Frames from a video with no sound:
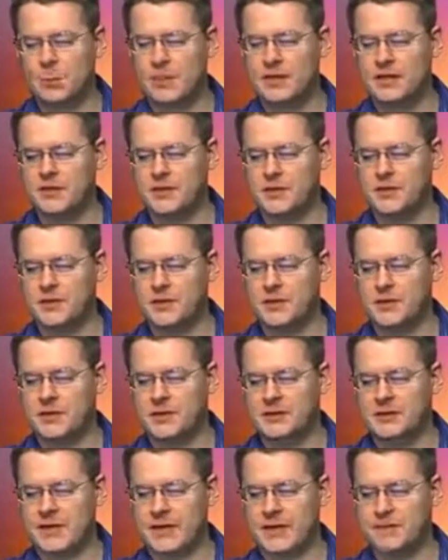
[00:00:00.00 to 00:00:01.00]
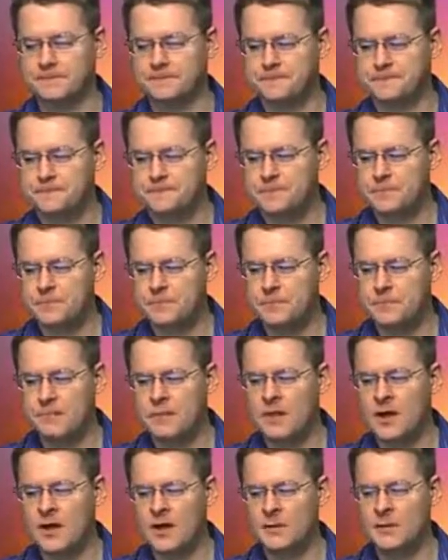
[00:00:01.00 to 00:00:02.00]
Because yeah. what's he going to say?
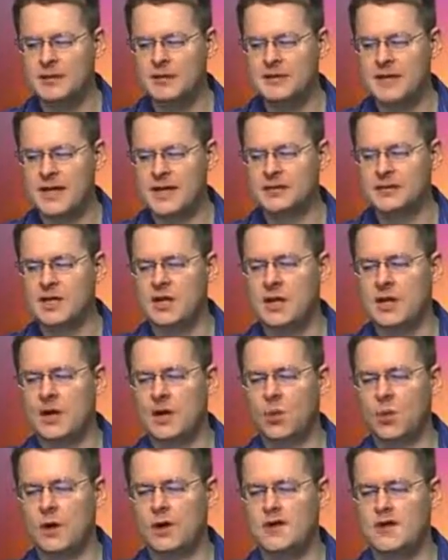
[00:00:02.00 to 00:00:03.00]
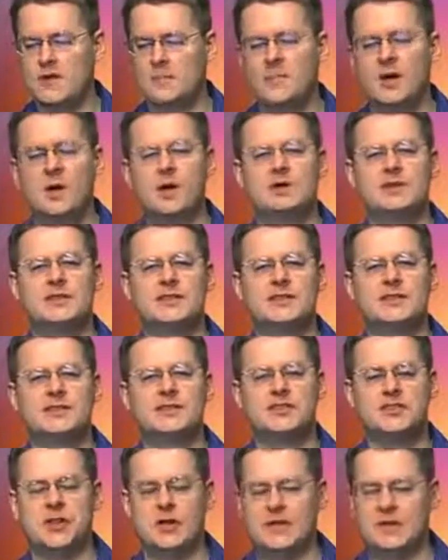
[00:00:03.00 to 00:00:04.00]
Ehrman says, one of the most
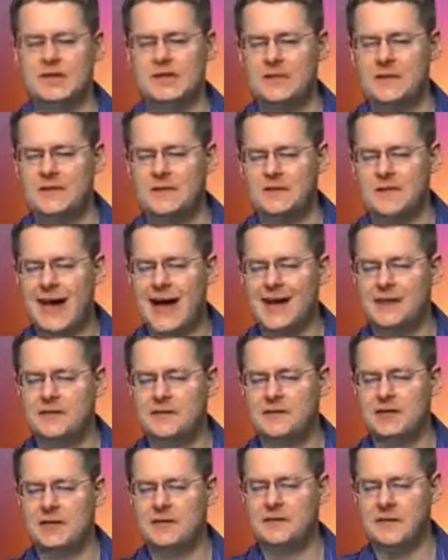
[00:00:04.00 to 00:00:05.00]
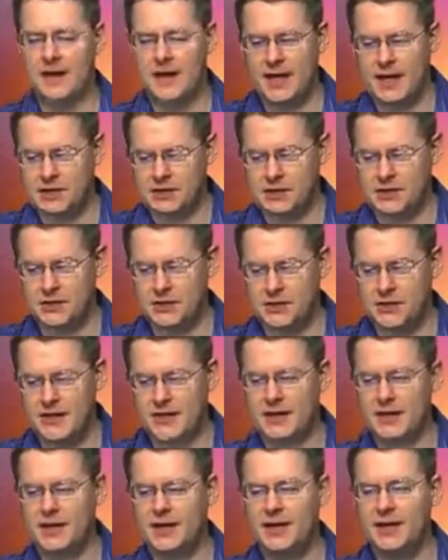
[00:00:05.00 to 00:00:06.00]
certain facts of
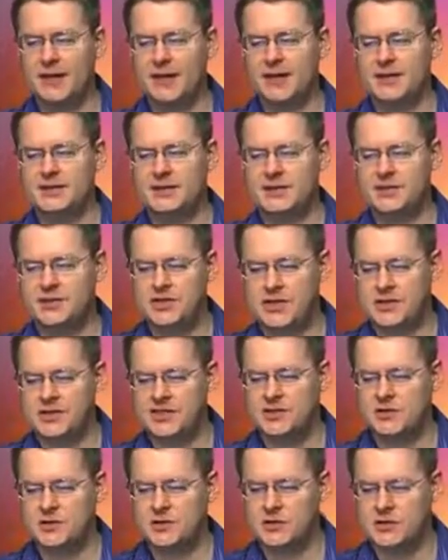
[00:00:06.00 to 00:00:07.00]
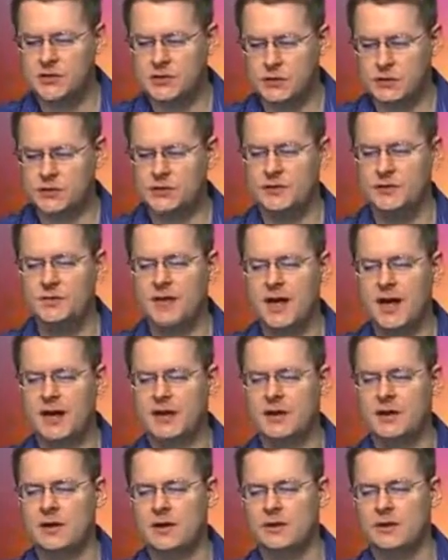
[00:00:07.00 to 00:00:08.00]
history is that Jesus was
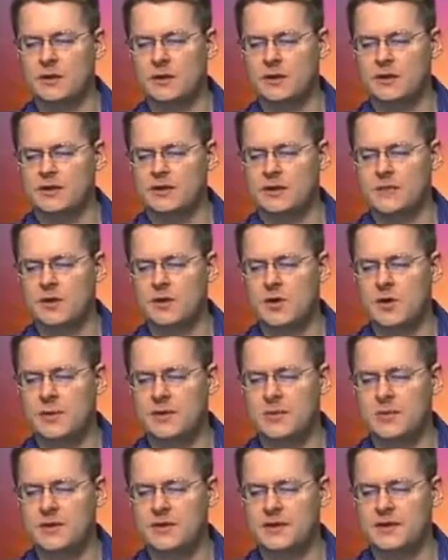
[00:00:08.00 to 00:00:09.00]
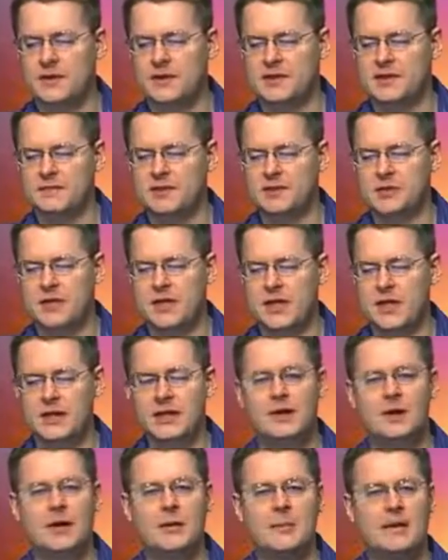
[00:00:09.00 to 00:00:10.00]
crucified on orders of the Roman prefect of
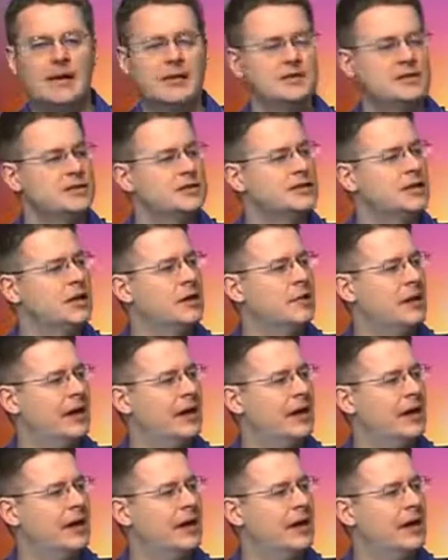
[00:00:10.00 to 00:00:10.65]
Judea, Pontius